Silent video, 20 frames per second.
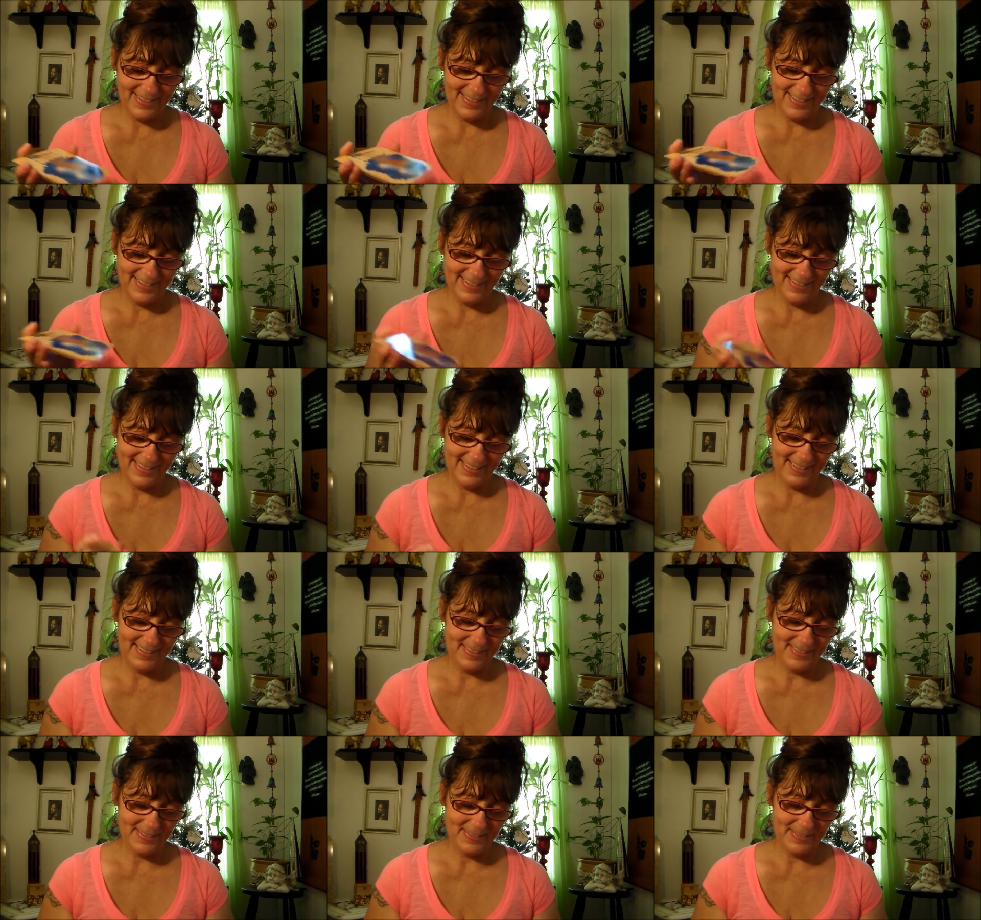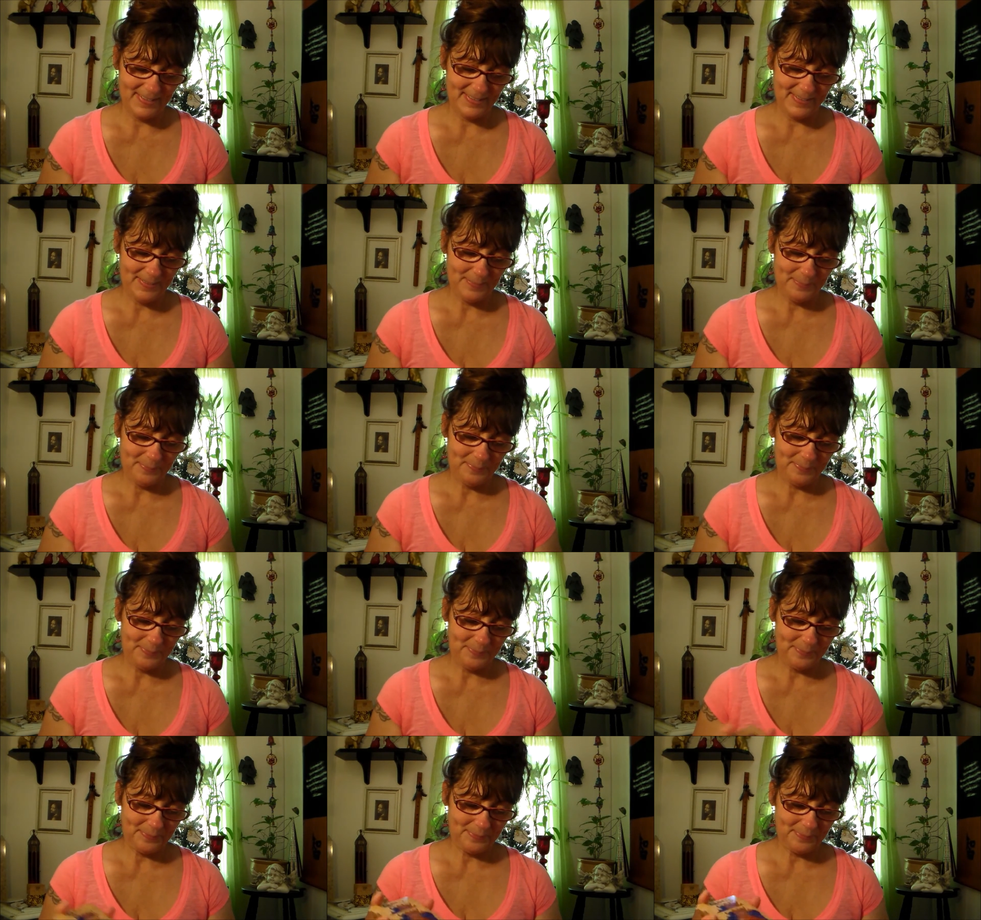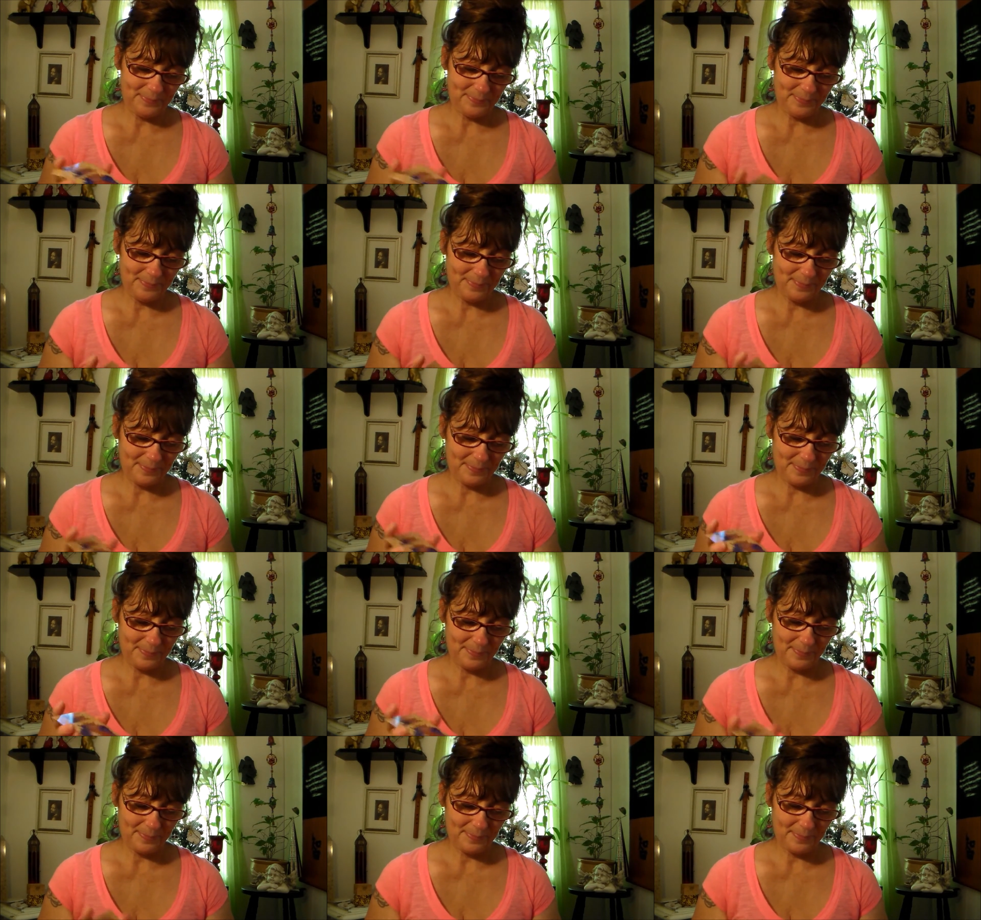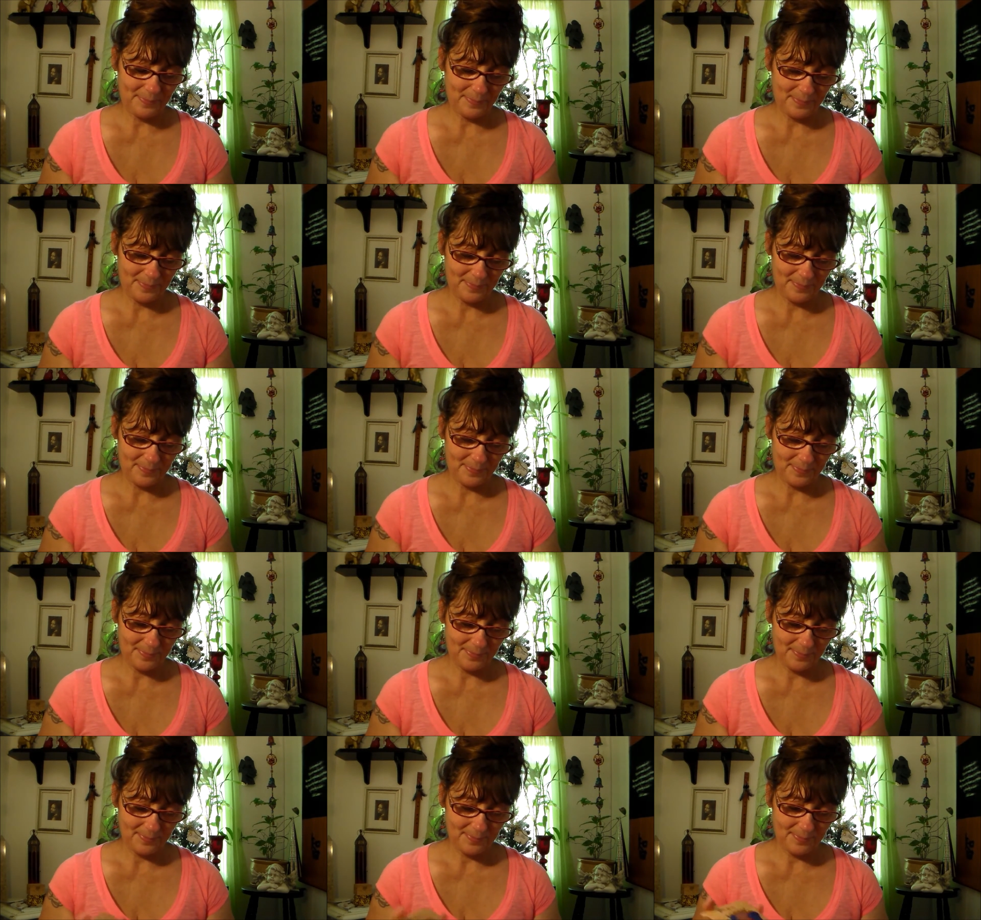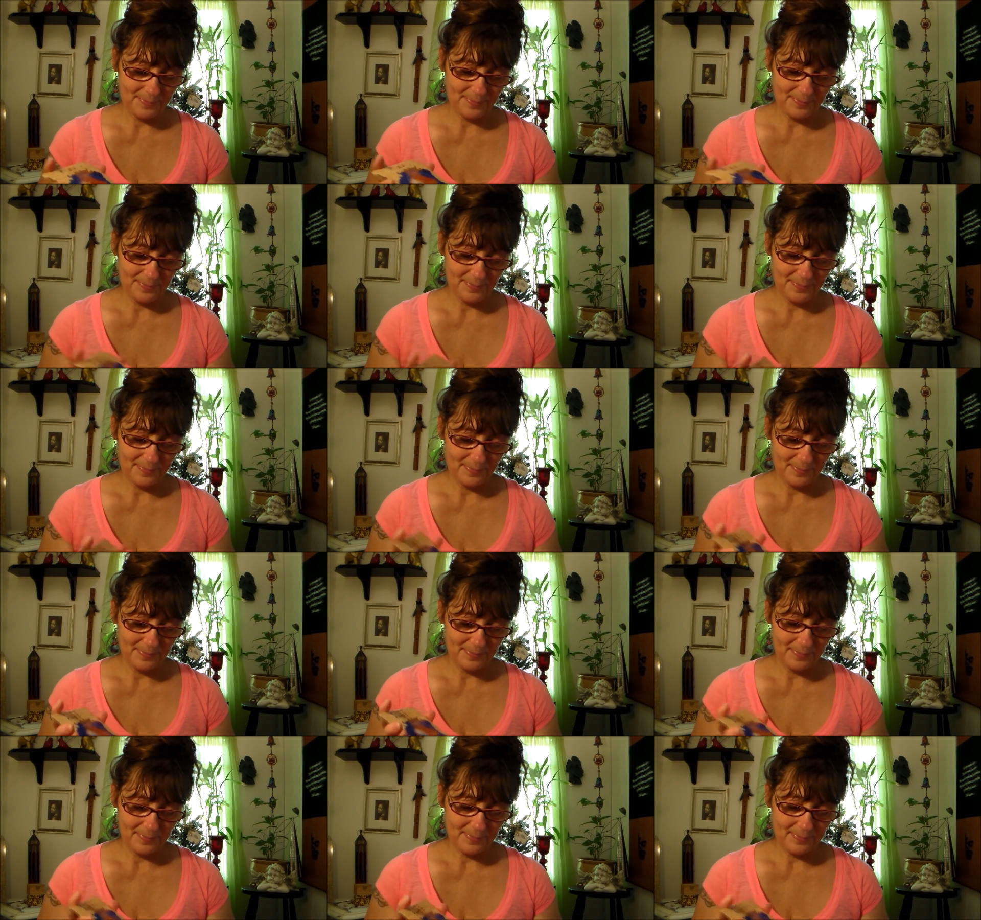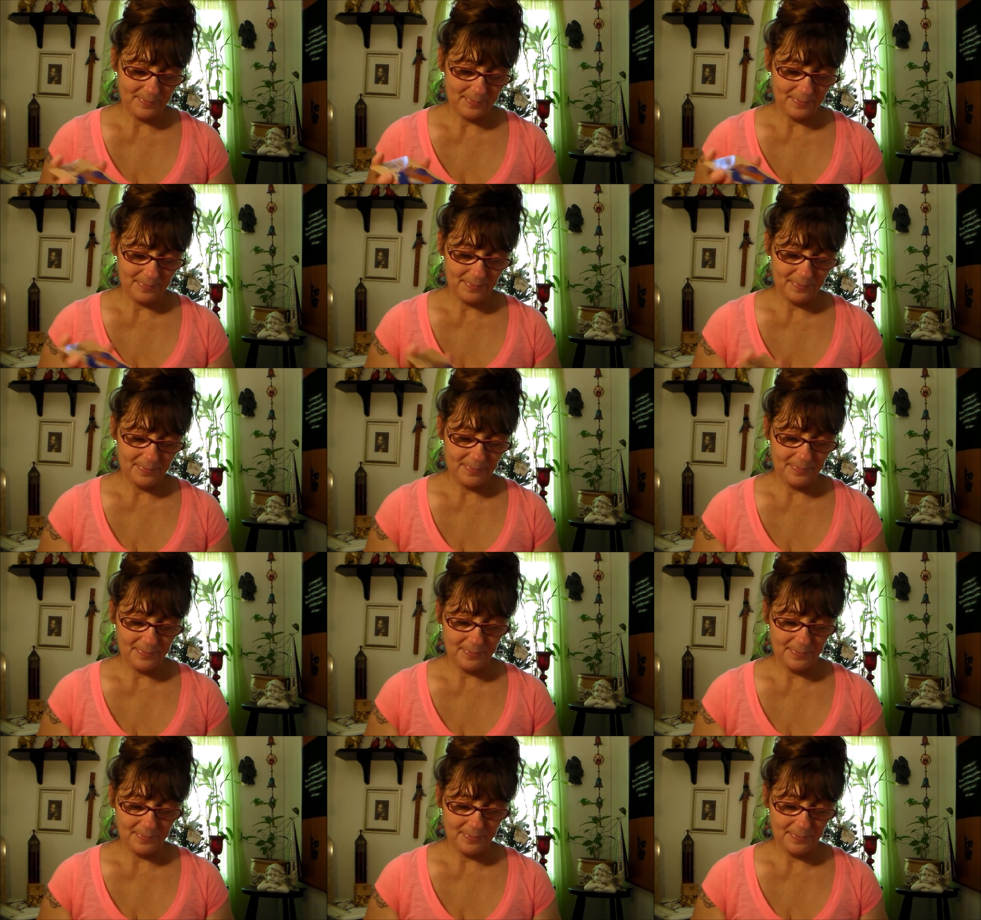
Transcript: Nobody speaks.